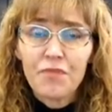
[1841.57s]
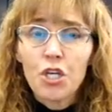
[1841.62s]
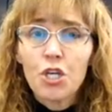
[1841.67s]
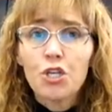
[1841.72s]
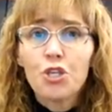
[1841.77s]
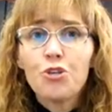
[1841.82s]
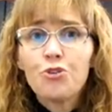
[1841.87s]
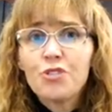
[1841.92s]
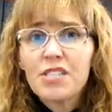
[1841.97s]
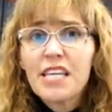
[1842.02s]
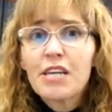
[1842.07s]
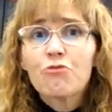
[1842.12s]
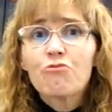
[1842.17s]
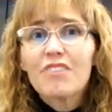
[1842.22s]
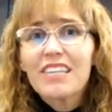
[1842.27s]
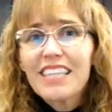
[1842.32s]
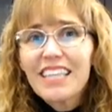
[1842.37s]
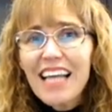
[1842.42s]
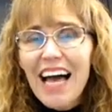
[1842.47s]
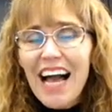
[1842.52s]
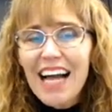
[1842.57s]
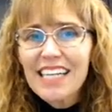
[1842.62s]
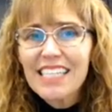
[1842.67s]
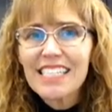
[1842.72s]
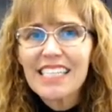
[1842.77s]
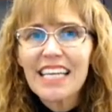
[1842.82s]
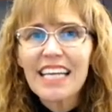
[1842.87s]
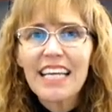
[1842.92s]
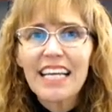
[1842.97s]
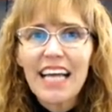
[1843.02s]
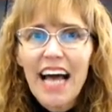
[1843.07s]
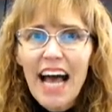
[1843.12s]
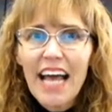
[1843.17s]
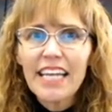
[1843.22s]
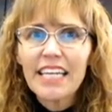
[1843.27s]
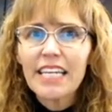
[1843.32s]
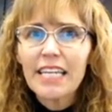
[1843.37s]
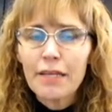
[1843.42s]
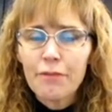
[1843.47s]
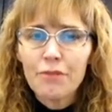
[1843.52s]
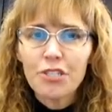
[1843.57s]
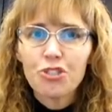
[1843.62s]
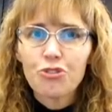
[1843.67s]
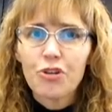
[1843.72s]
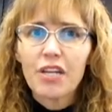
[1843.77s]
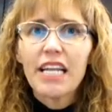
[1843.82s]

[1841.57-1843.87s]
using relaxing guided imagery